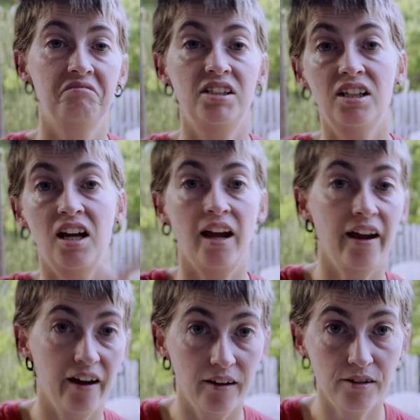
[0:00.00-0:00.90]

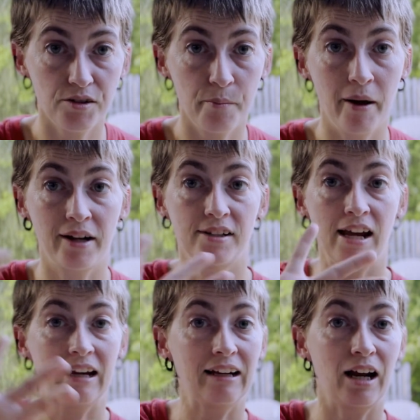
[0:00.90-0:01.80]
decant by
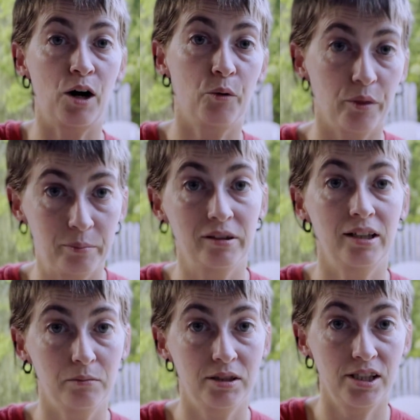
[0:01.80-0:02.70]
taking out the
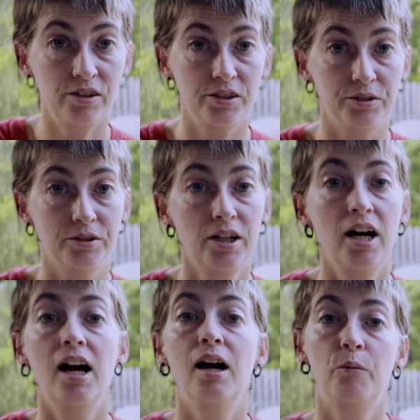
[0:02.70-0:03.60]
plant material,
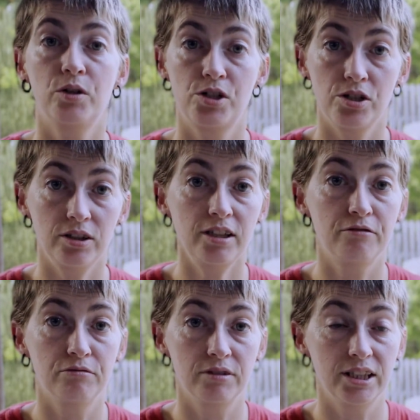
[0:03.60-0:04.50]
and what you're
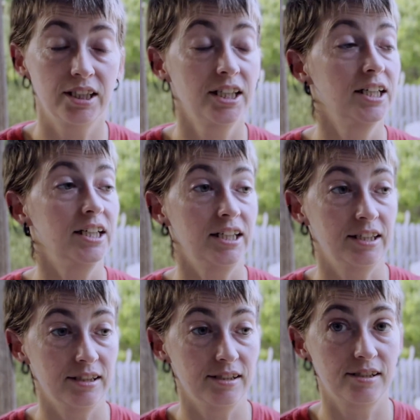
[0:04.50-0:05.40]
left with
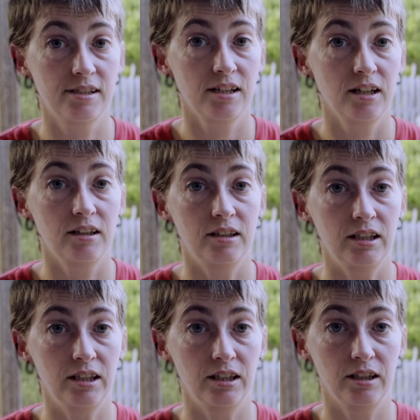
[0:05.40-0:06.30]
is
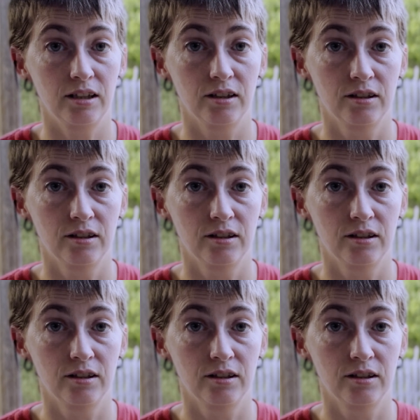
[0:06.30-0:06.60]
the